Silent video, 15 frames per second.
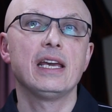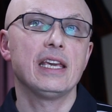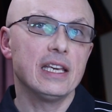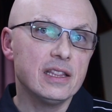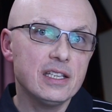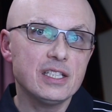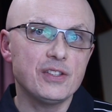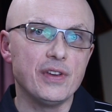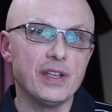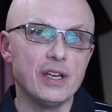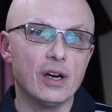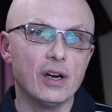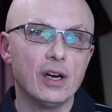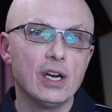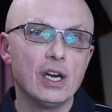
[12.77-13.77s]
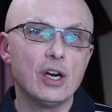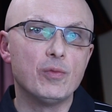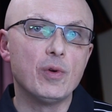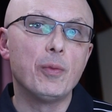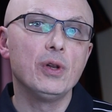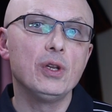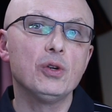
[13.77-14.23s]
In this video,
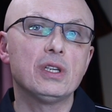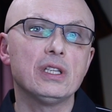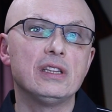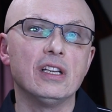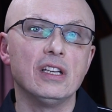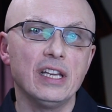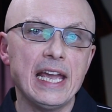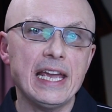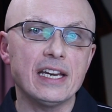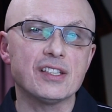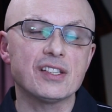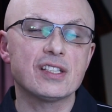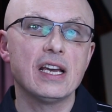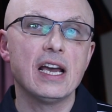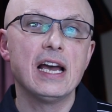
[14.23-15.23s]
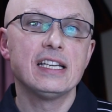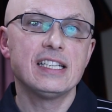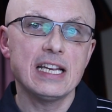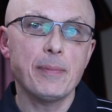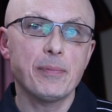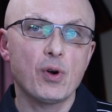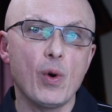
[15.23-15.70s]
we will look at the latest
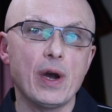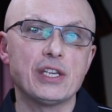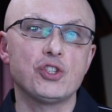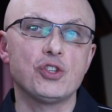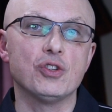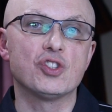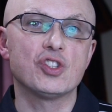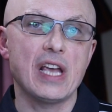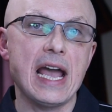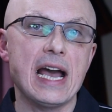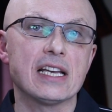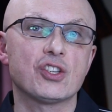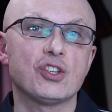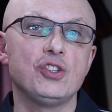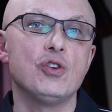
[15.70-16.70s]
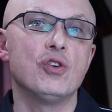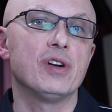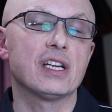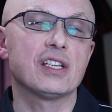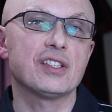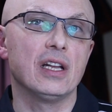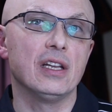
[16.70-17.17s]
top questions asked
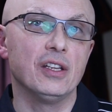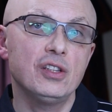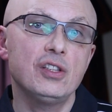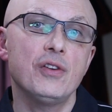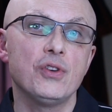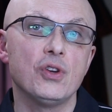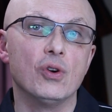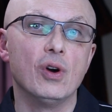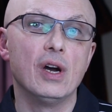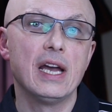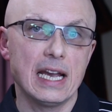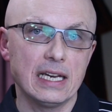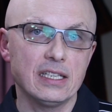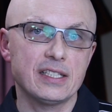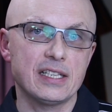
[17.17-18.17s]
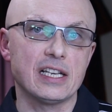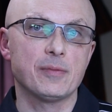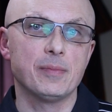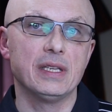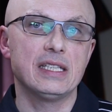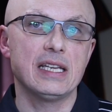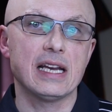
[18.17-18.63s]
during Excel interview and
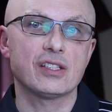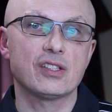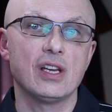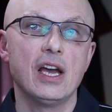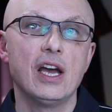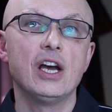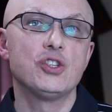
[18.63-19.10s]
assessment test